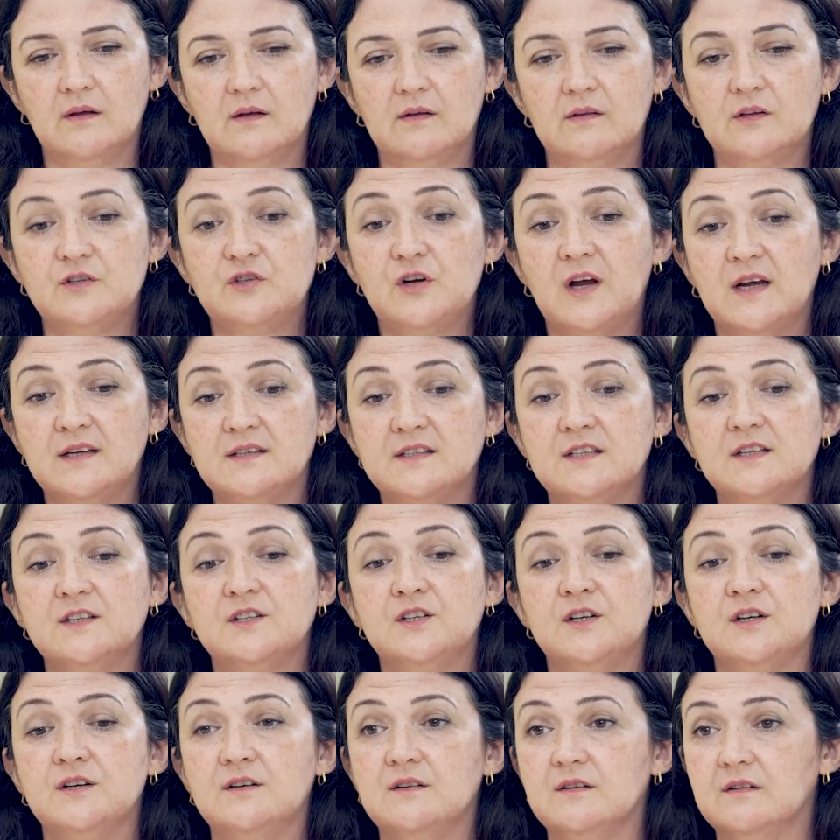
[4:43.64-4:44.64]
the
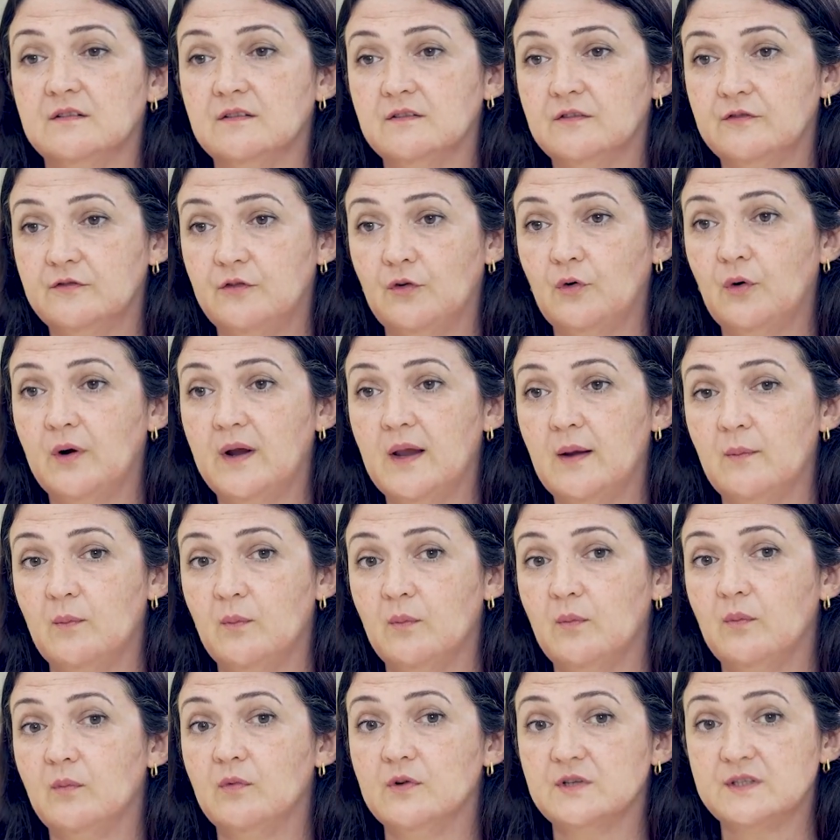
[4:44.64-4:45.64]
transition for
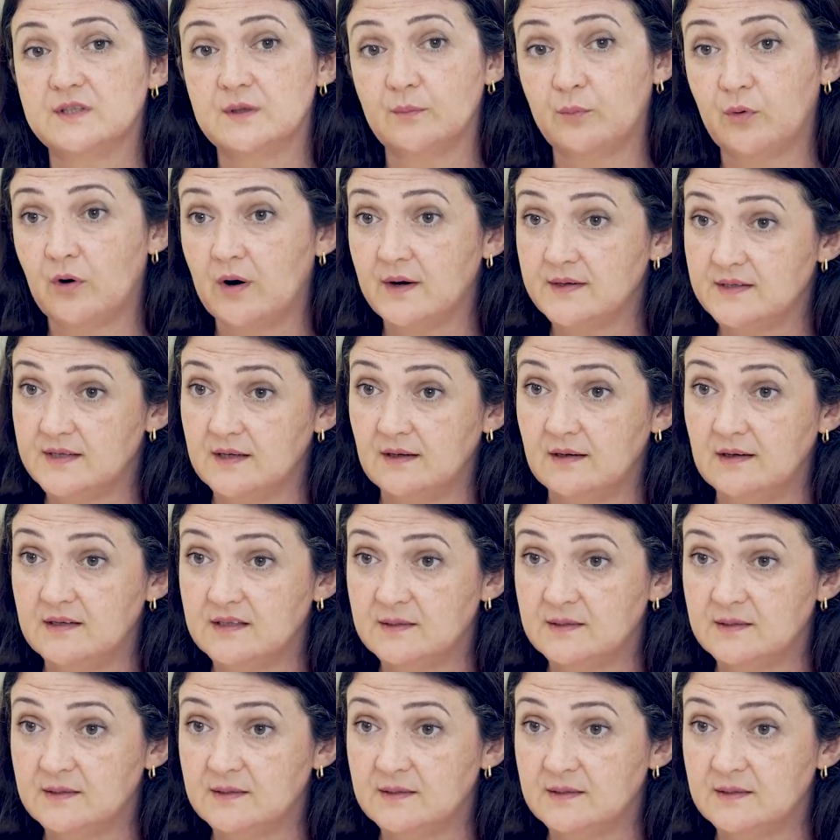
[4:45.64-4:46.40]
him was surprisingly